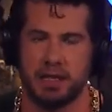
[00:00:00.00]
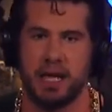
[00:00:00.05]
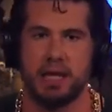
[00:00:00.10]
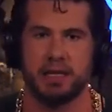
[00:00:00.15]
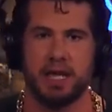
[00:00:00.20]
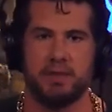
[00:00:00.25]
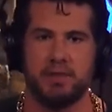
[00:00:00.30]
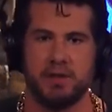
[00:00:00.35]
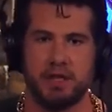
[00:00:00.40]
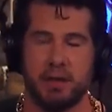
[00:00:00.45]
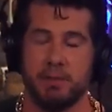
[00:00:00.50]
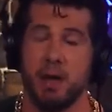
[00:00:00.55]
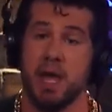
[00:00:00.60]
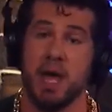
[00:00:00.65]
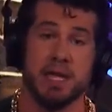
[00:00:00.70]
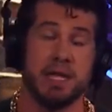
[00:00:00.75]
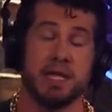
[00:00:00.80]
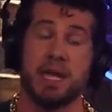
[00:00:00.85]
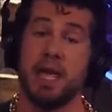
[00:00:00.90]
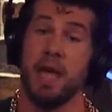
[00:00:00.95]
them.
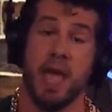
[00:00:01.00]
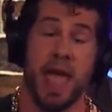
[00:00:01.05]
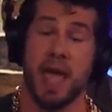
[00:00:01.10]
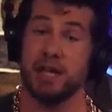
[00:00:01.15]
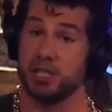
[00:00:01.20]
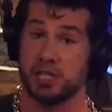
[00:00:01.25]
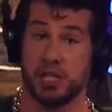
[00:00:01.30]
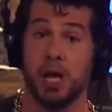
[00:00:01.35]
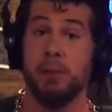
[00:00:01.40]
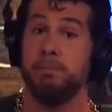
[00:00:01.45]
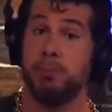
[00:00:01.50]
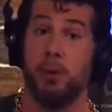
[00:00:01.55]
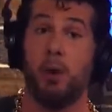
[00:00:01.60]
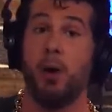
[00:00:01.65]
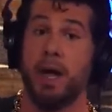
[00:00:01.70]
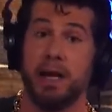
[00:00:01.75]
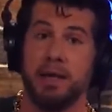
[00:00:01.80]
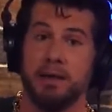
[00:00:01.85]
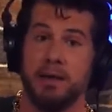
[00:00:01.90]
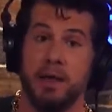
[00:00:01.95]
You can, at some
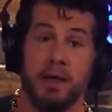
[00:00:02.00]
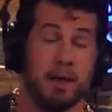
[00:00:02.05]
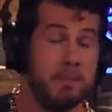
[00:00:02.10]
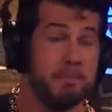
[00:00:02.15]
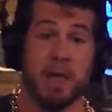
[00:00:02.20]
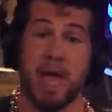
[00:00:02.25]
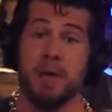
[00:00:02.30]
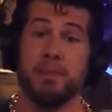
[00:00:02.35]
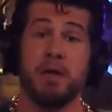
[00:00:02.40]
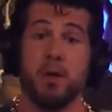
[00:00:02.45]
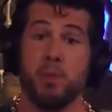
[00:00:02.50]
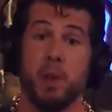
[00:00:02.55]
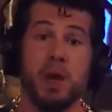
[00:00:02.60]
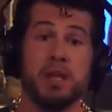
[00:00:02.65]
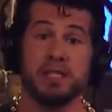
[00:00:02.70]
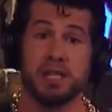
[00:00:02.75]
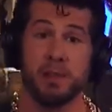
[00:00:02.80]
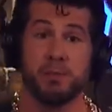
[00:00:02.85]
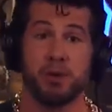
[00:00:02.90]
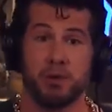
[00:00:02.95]
point, maybe it
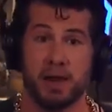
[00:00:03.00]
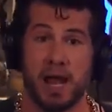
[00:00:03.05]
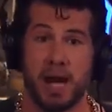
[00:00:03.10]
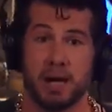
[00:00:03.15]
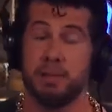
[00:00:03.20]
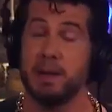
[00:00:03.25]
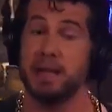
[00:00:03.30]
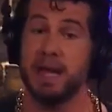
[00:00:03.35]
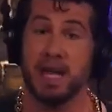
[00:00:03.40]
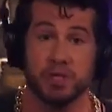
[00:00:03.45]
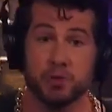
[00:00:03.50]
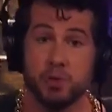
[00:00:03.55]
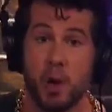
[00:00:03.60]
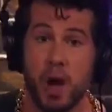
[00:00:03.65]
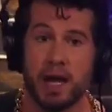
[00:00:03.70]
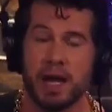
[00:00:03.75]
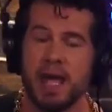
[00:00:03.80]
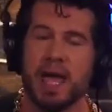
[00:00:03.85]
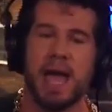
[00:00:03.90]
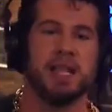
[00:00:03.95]
was democratic, but guess
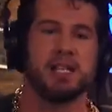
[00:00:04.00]
what?